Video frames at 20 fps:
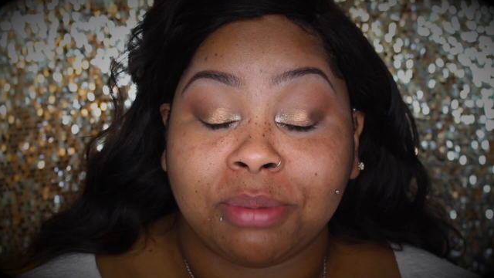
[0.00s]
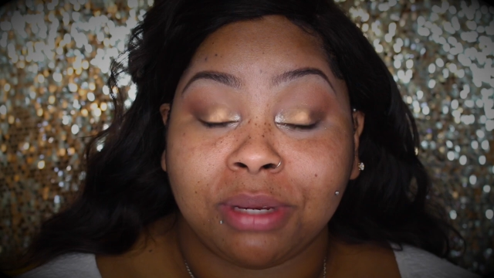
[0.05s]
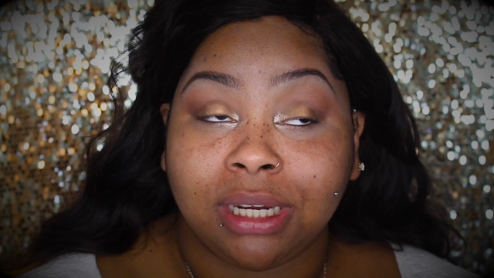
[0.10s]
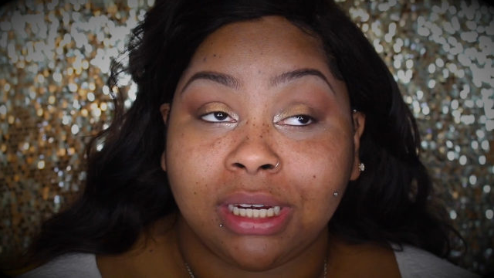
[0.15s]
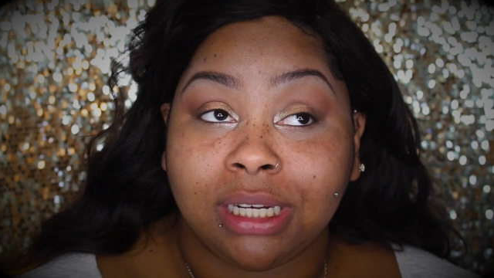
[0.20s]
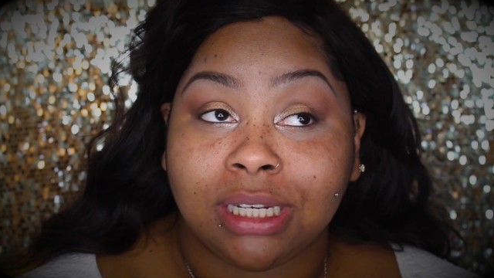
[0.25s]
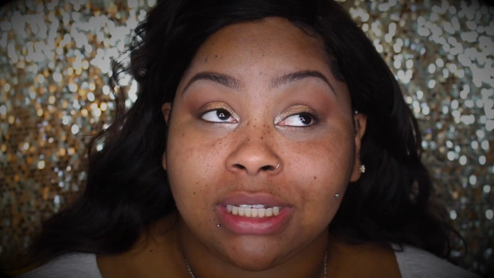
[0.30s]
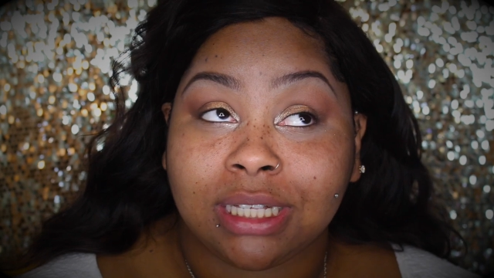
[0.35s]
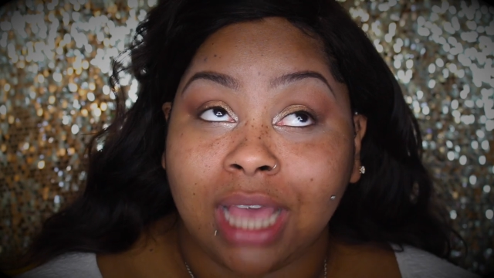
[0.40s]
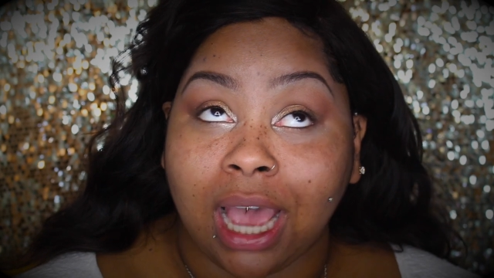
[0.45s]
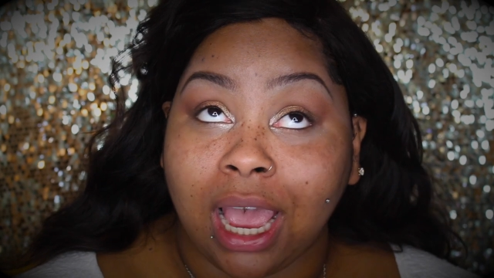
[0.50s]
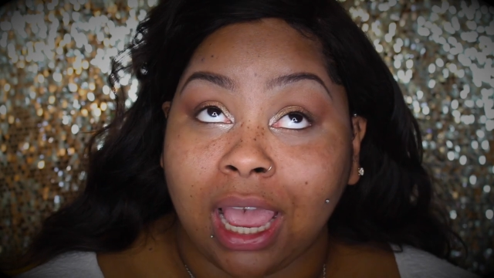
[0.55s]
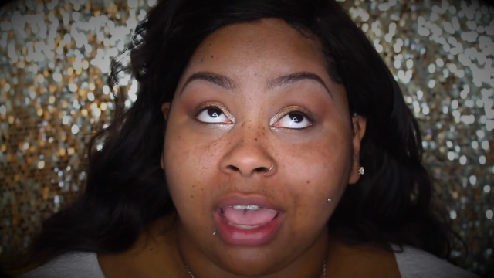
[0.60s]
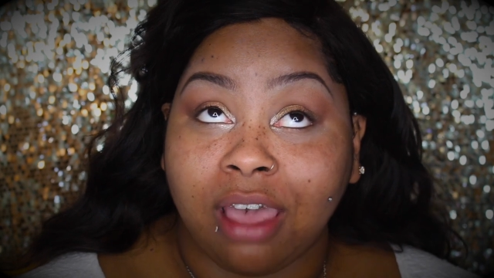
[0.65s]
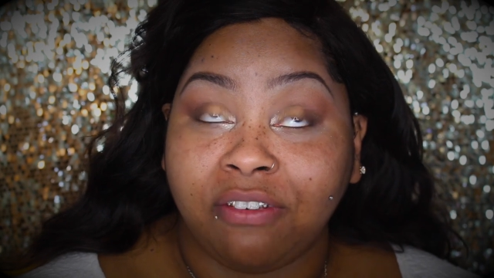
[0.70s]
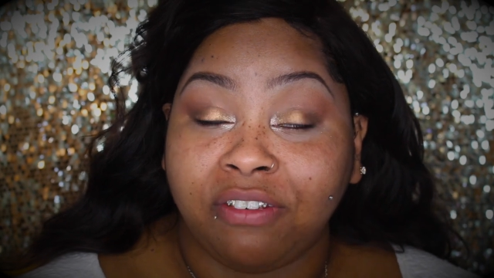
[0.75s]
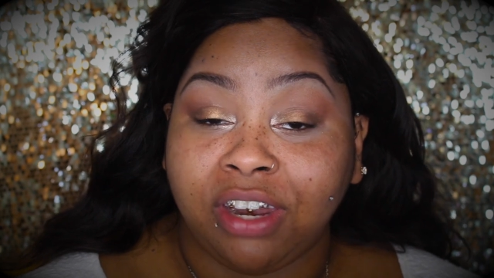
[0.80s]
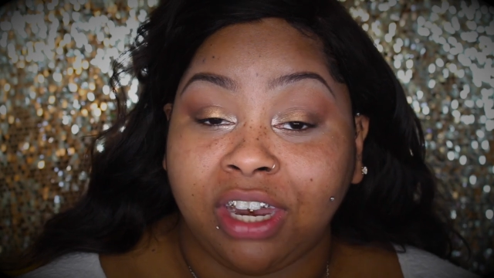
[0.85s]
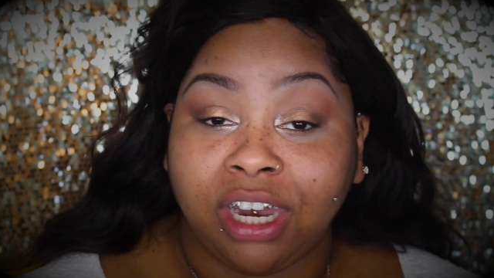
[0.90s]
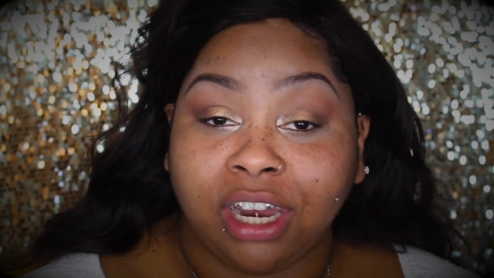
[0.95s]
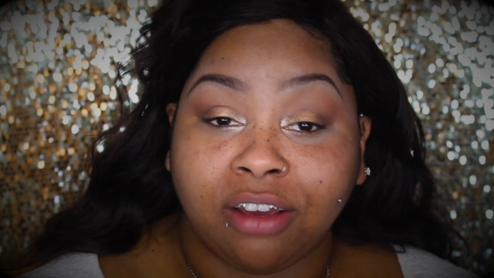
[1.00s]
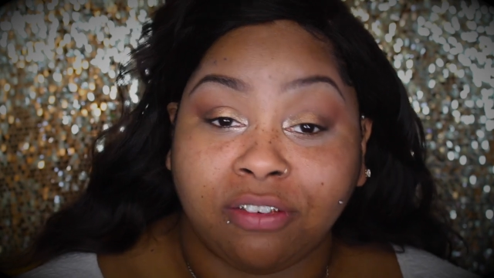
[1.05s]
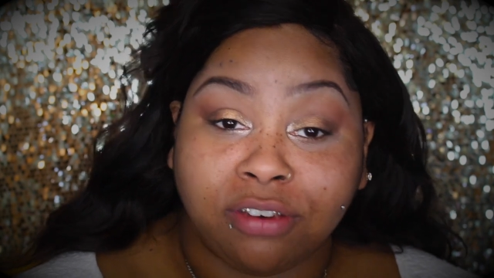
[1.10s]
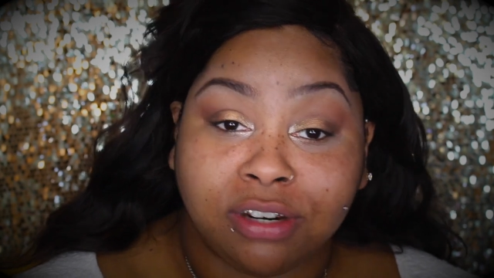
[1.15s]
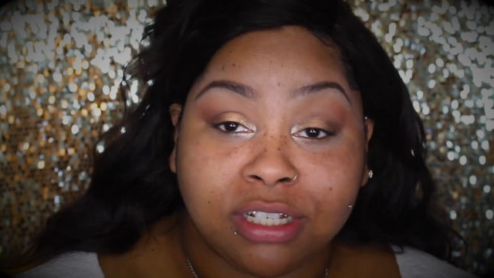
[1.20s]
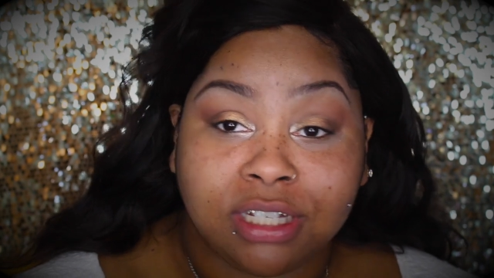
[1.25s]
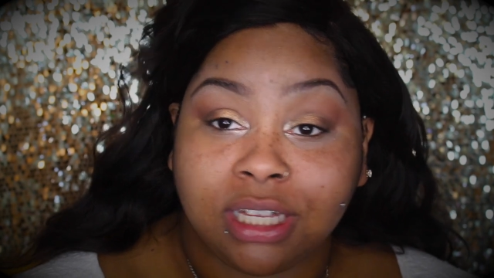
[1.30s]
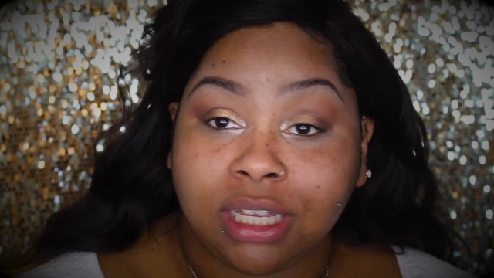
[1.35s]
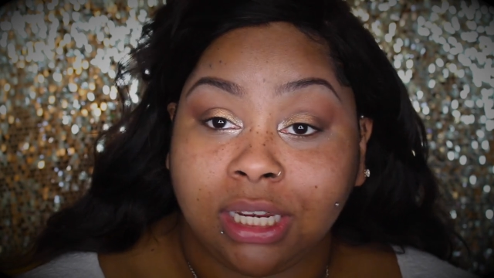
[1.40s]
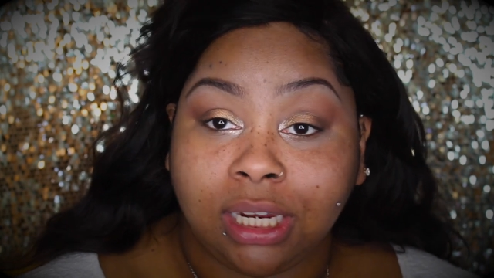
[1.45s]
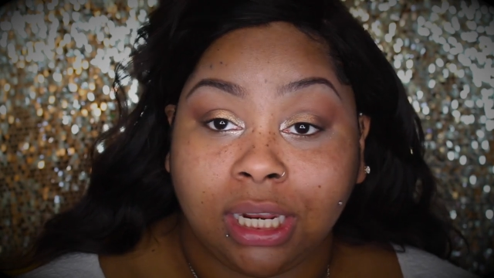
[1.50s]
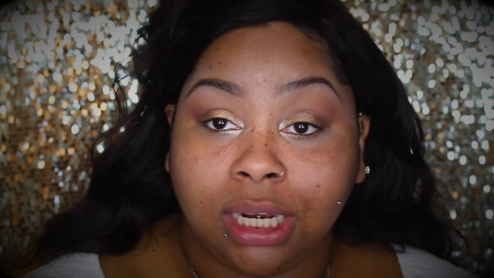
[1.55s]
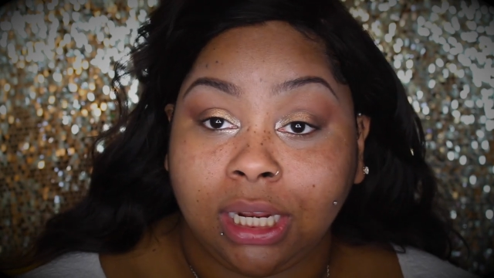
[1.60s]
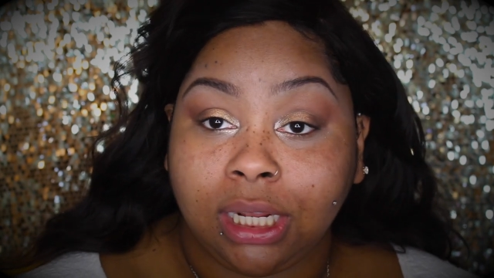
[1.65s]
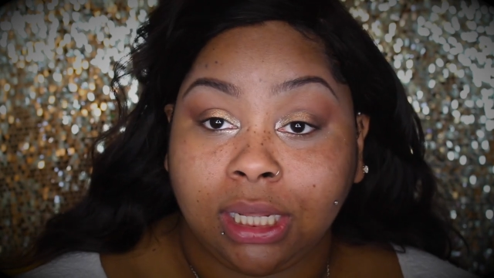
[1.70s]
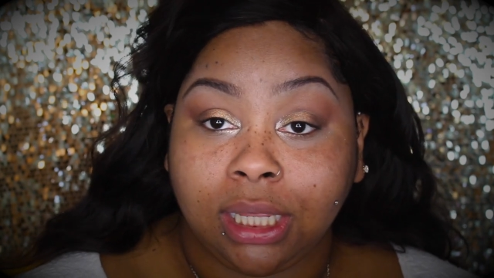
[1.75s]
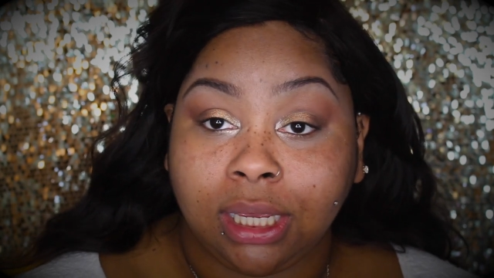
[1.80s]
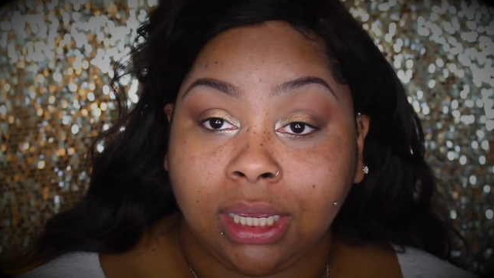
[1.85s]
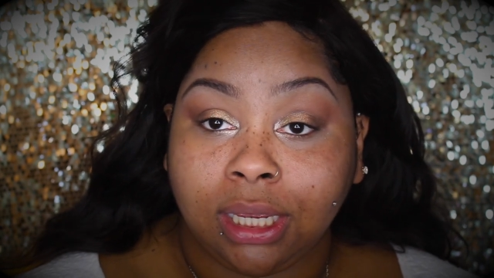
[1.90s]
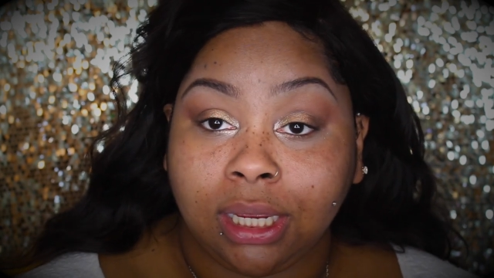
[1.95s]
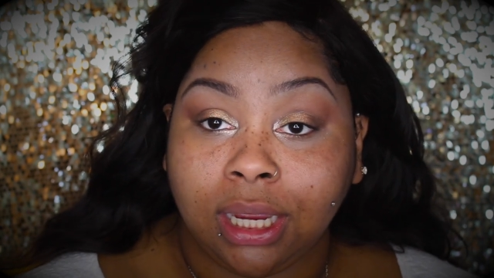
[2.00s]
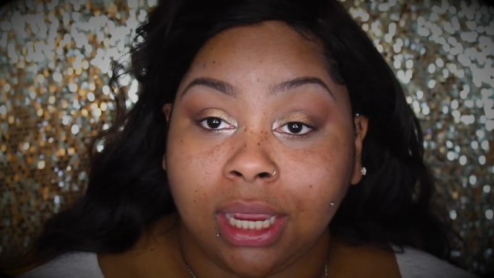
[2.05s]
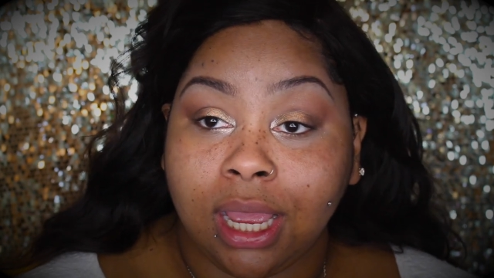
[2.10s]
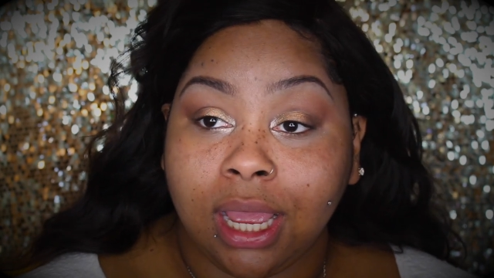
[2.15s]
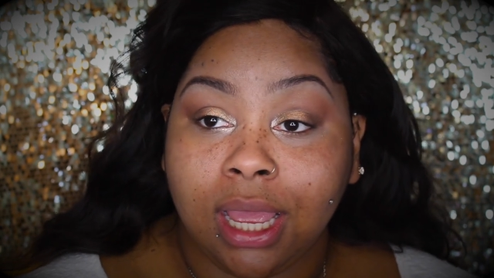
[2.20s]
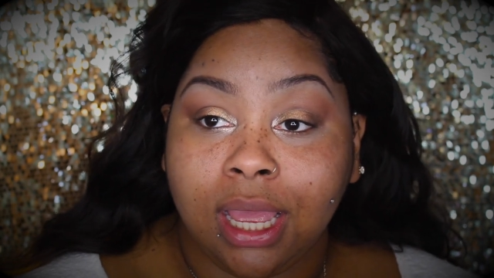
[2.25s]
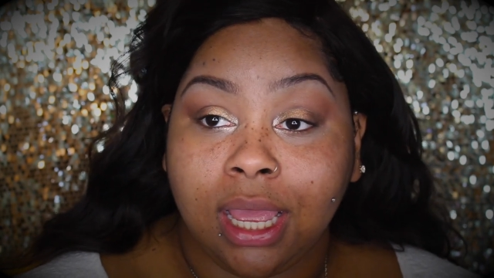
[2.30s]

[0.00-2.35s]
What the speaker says: because I have never seen anything